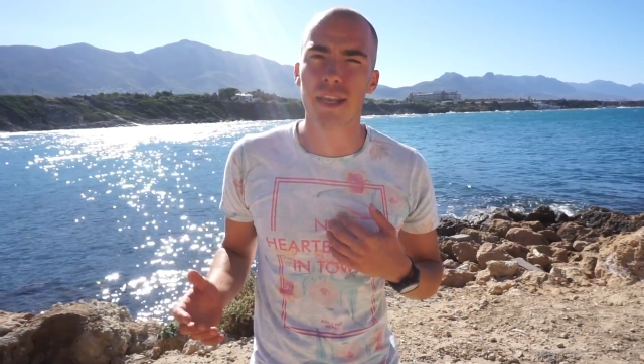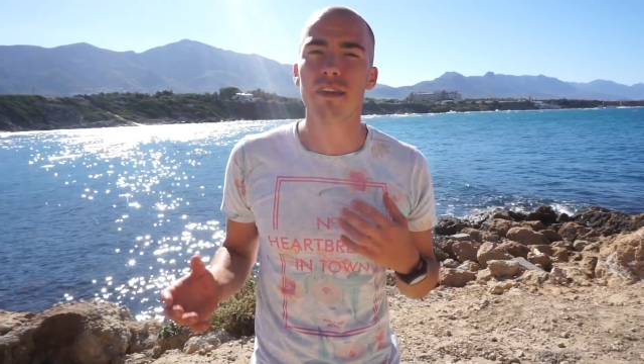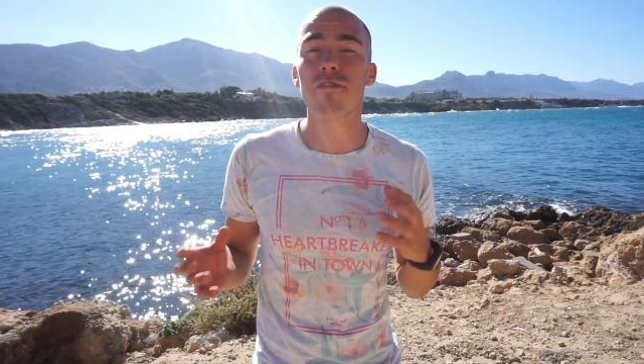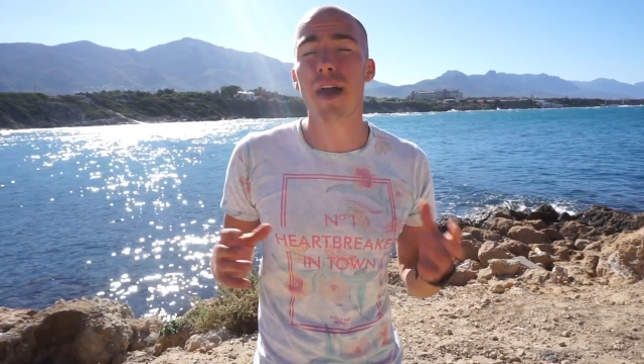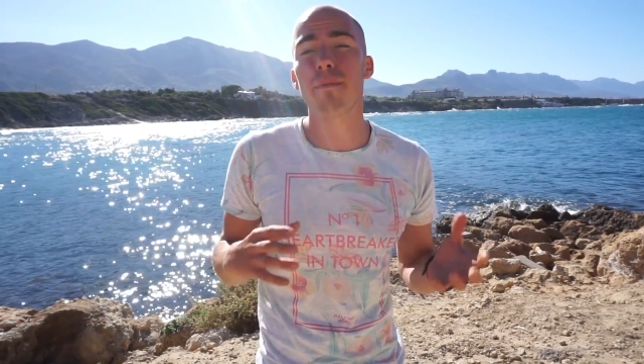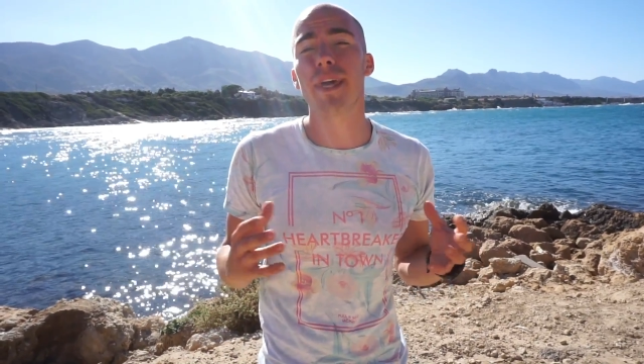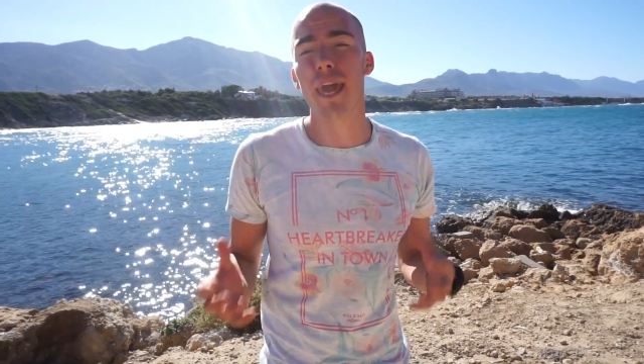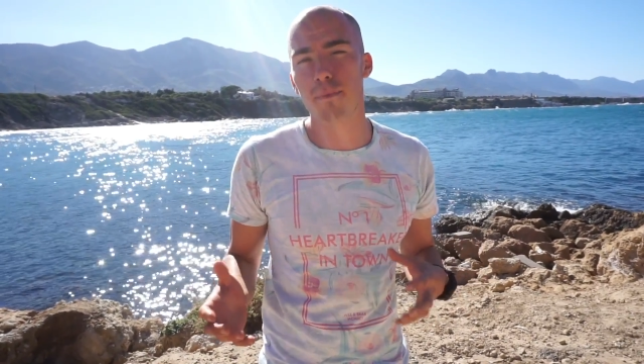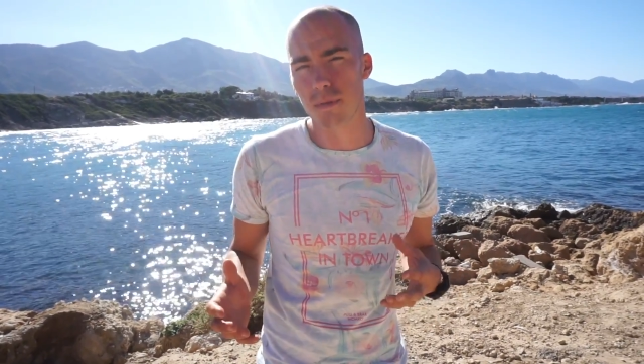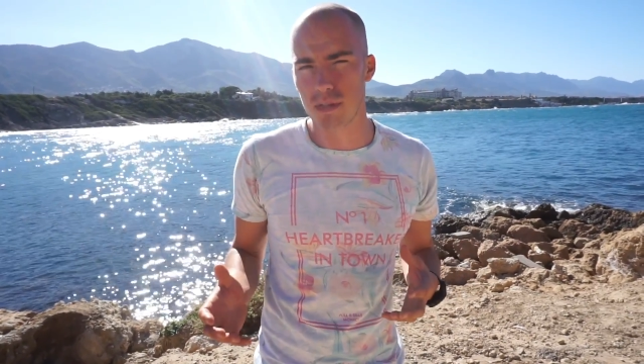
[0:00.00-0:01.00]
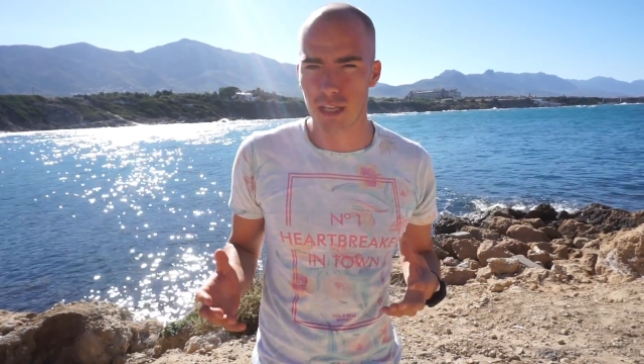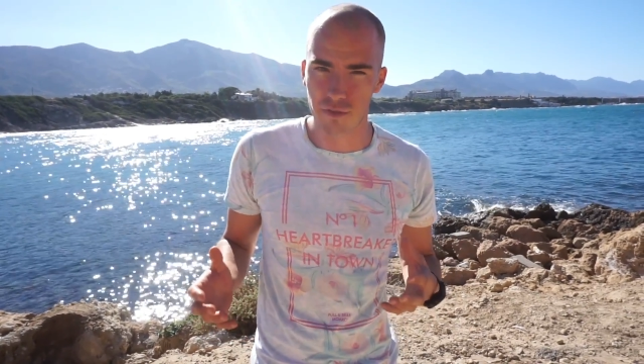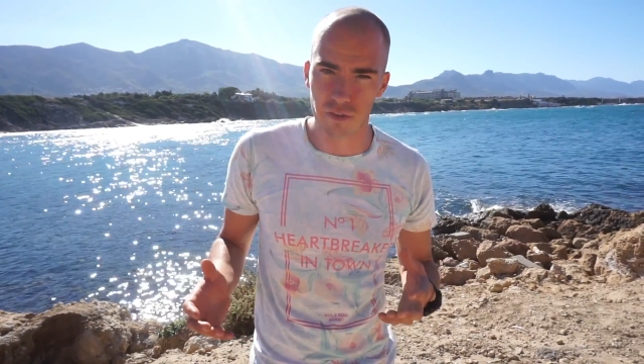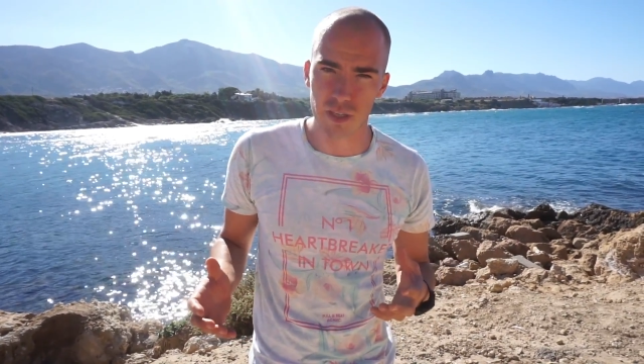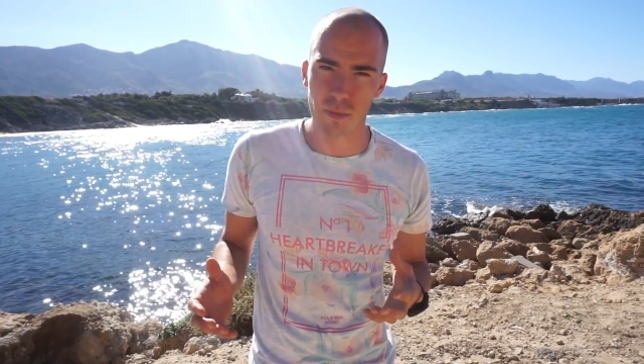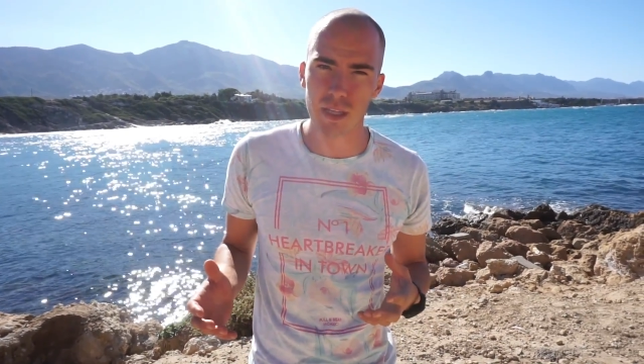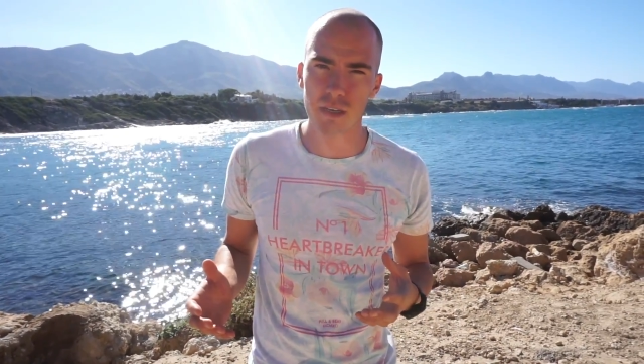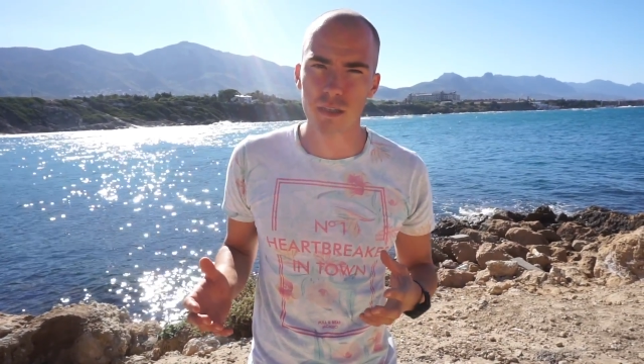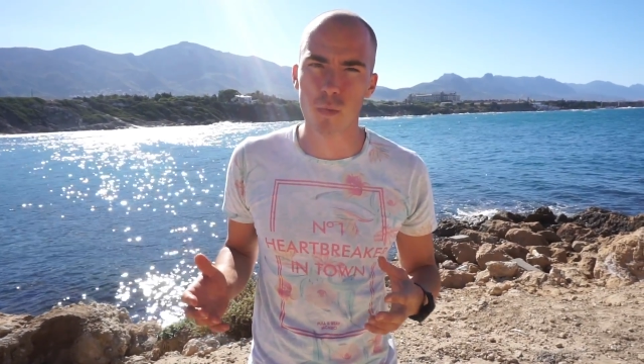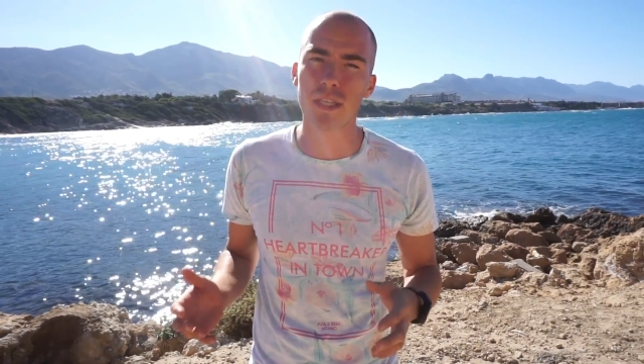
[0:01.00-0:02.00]
and if I'm capable at 50
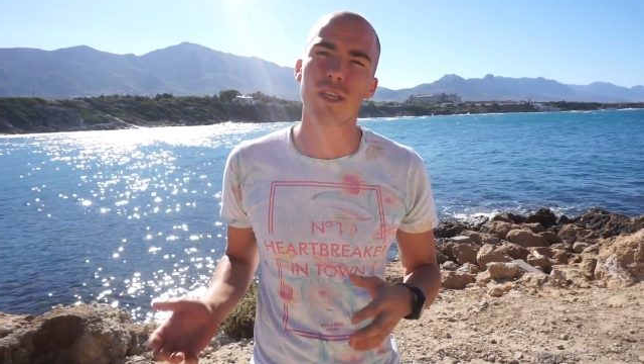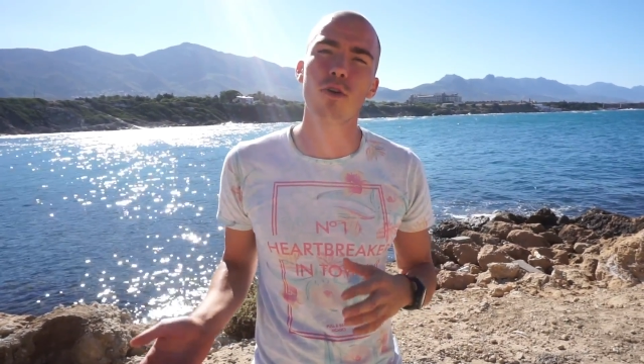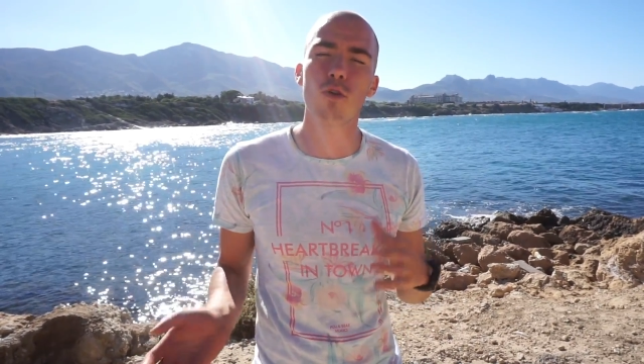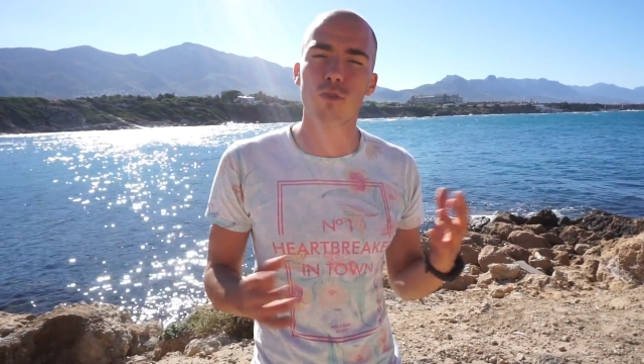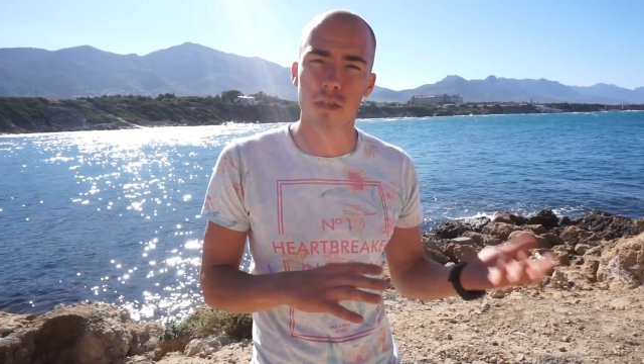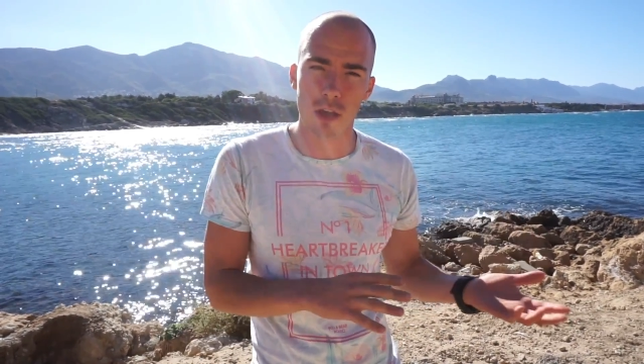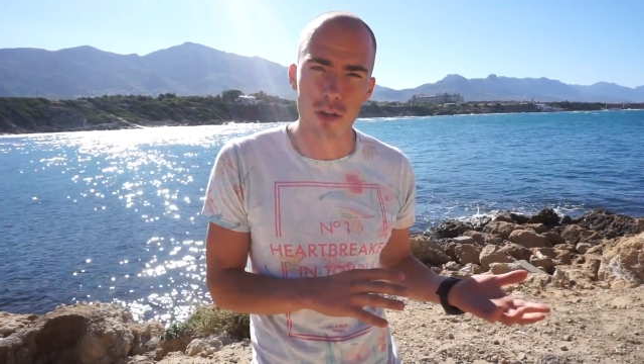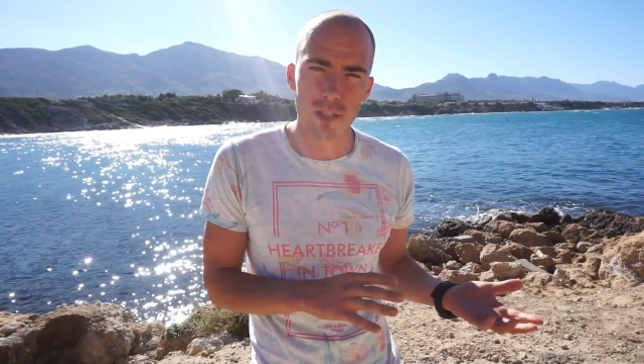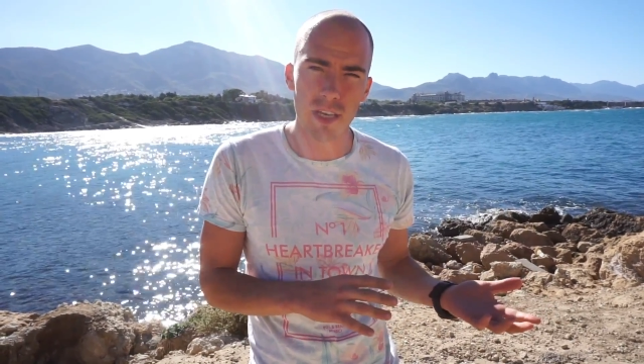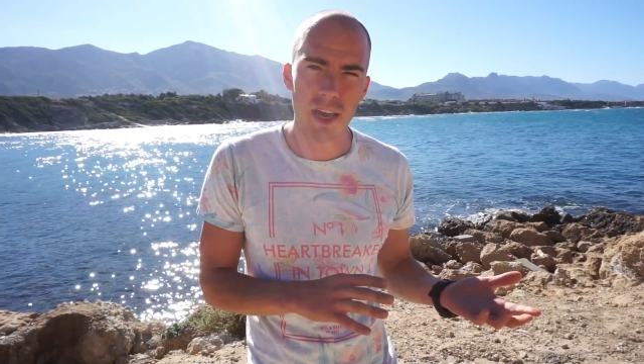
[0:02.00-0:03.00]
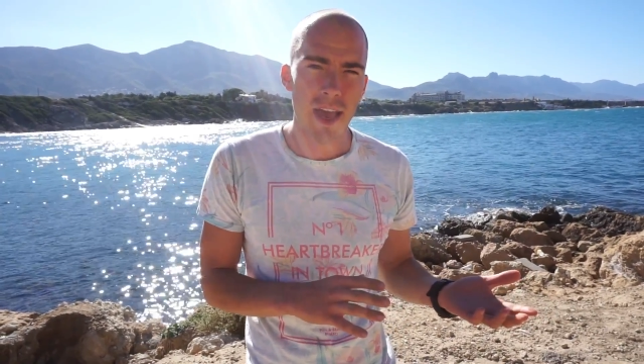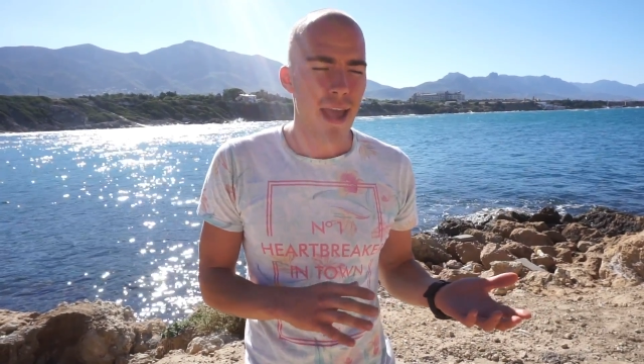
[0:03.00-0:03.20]
meters, once I go to 30,